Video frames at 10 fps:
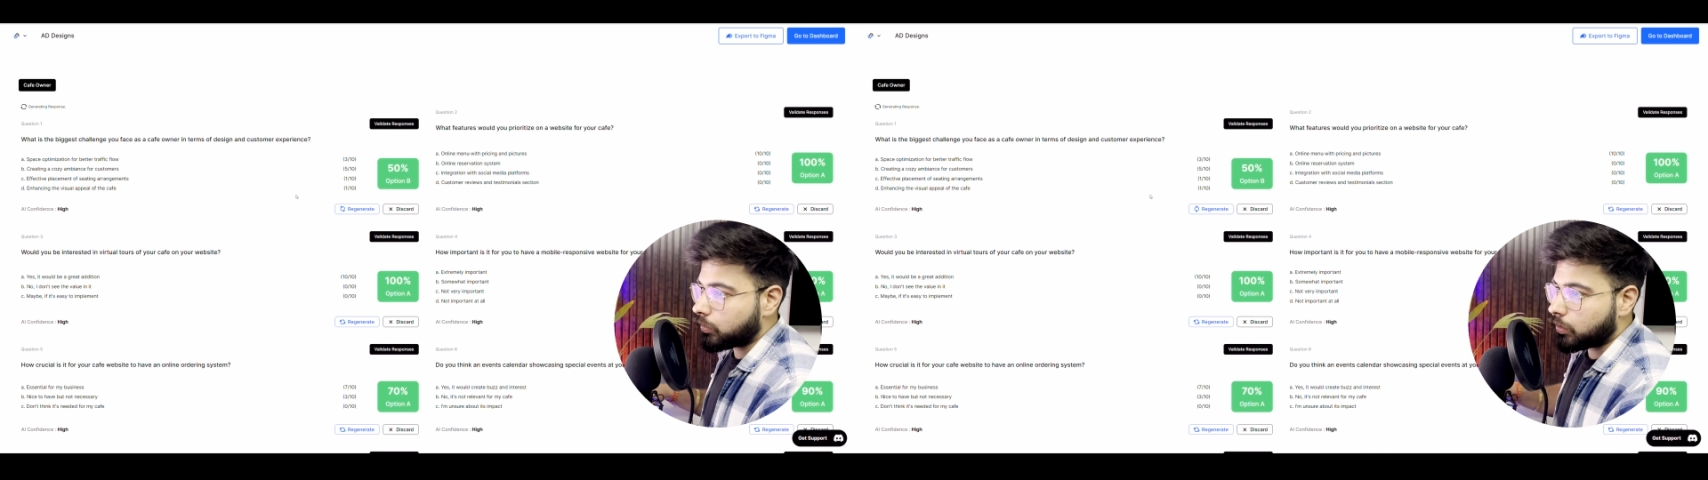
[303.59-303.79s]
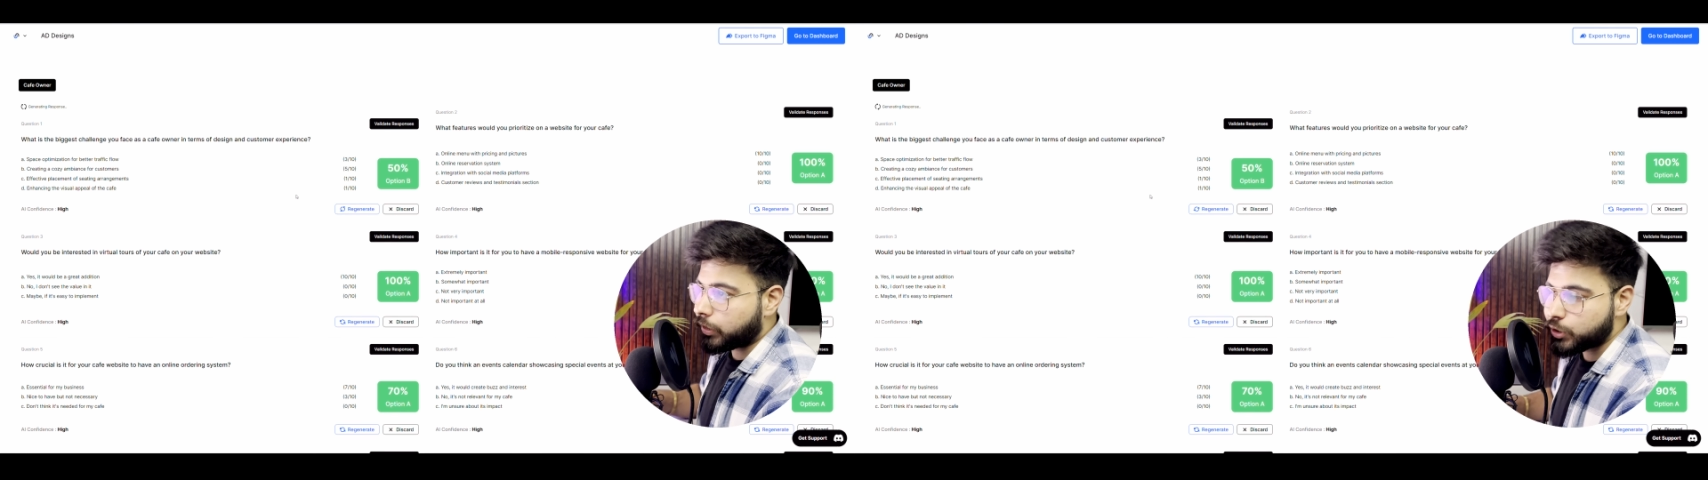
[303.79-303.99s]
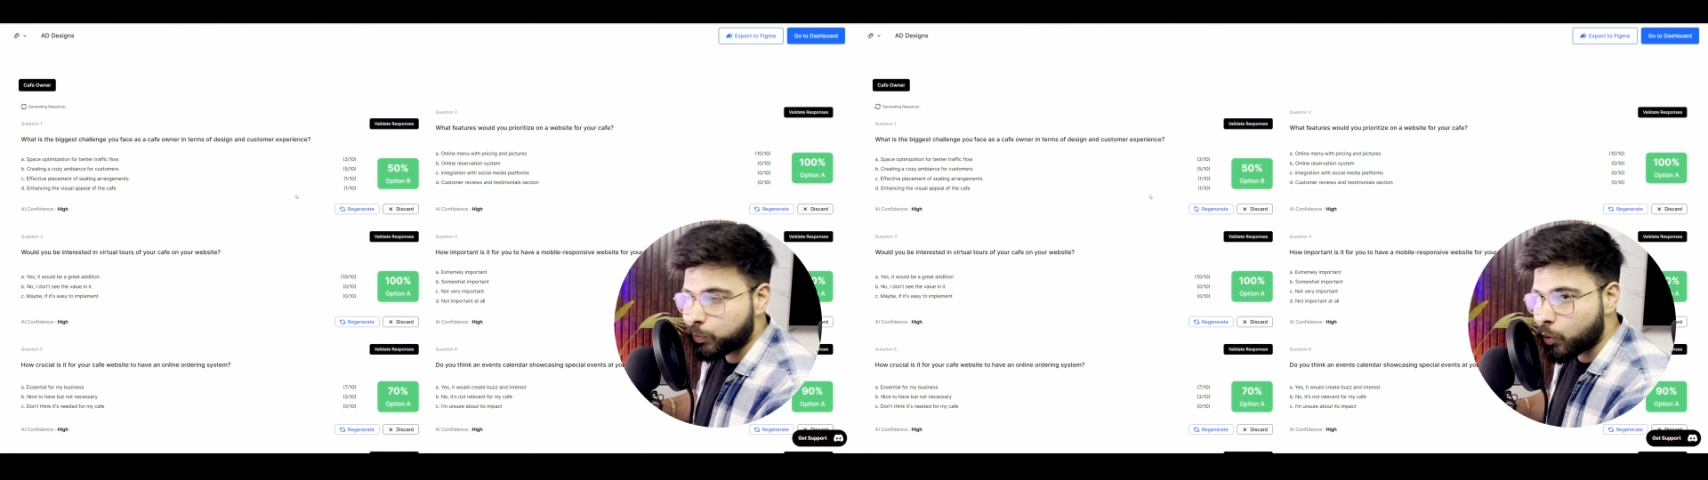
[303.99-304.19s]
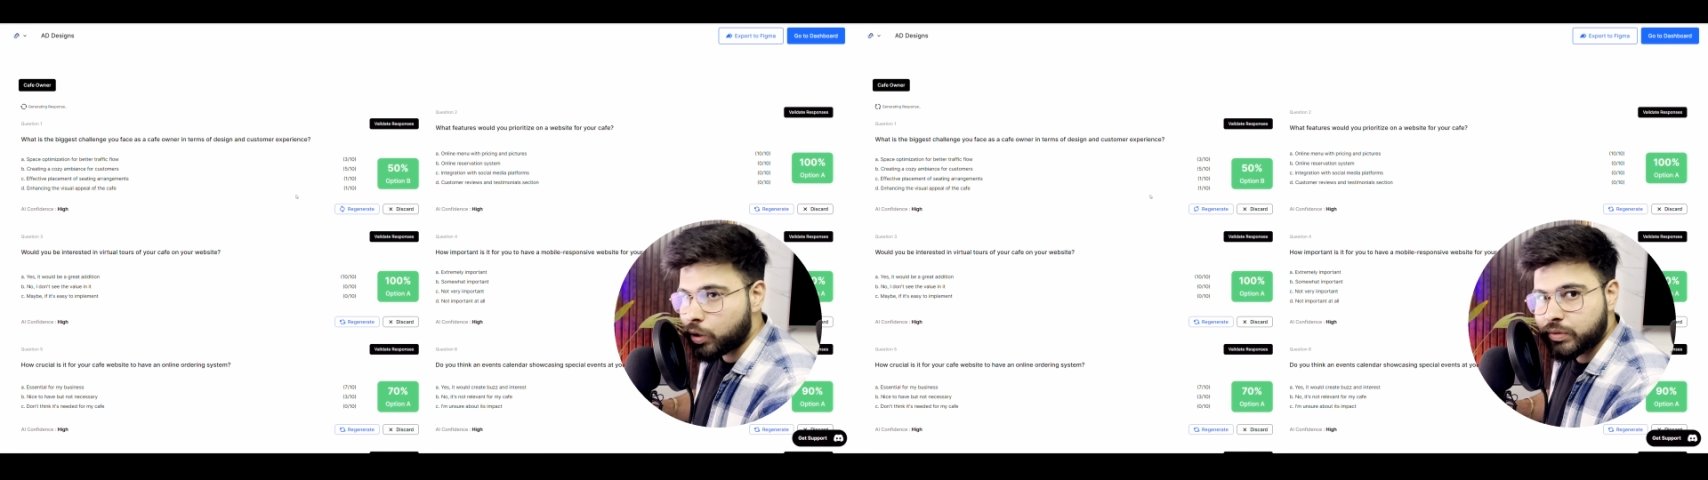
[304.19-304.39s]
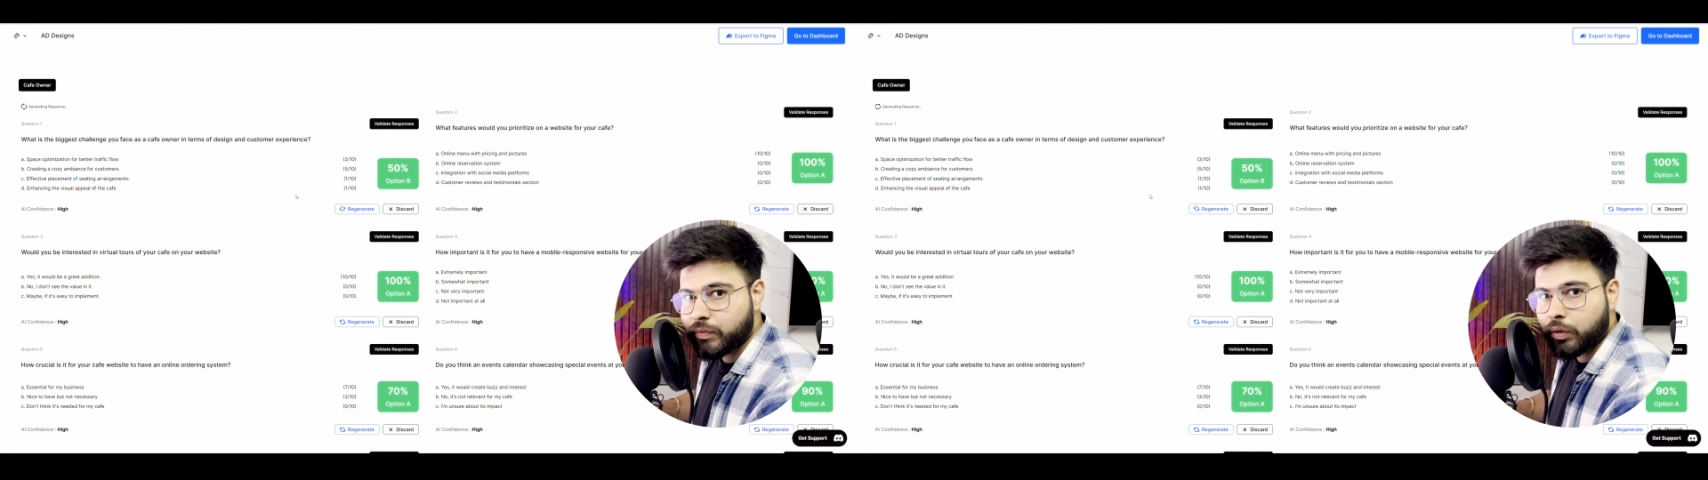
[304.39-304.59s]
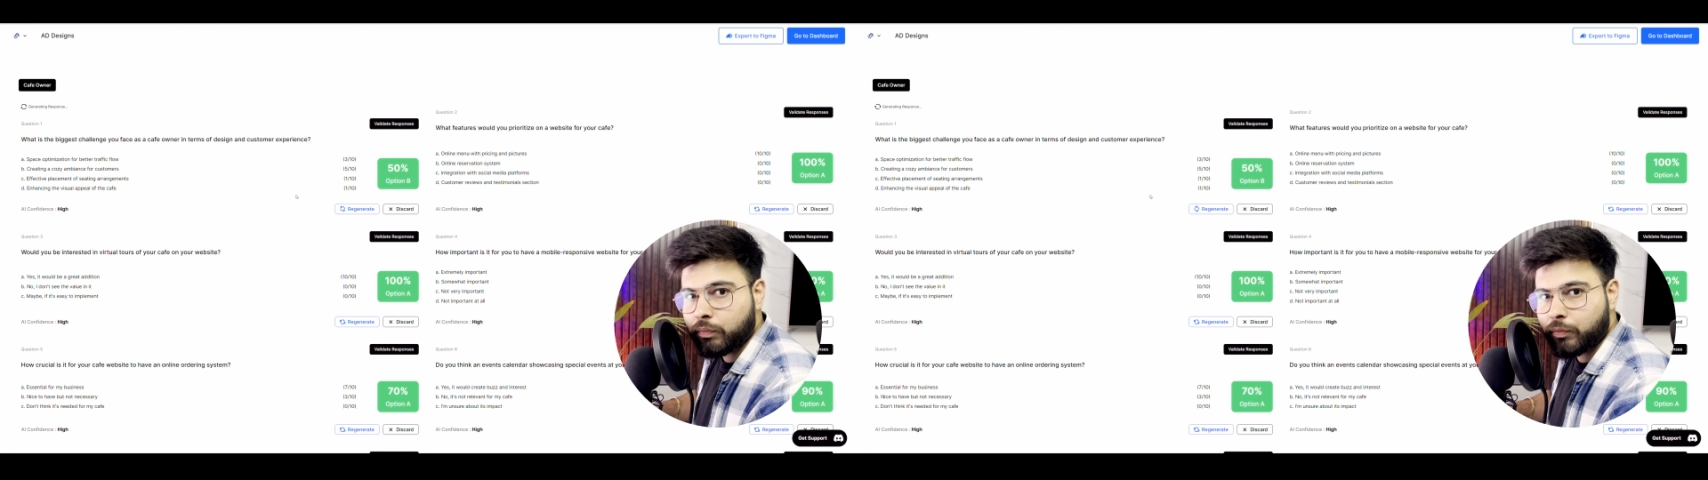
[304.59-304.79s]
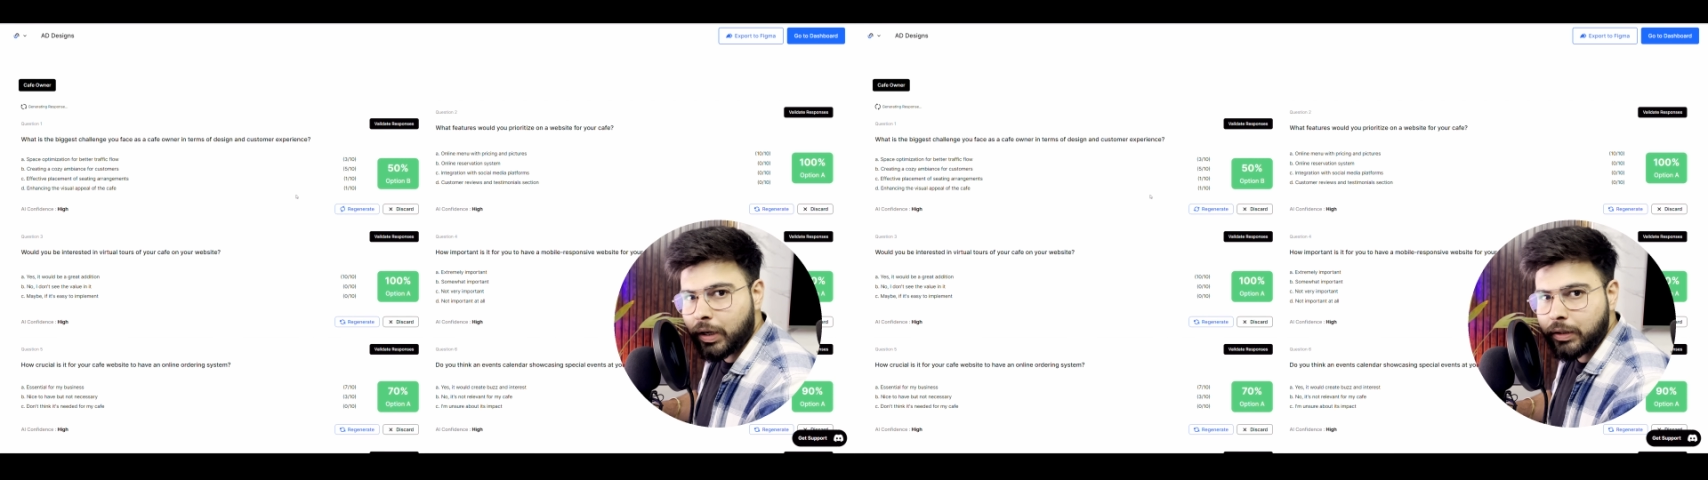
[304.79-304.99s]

response for one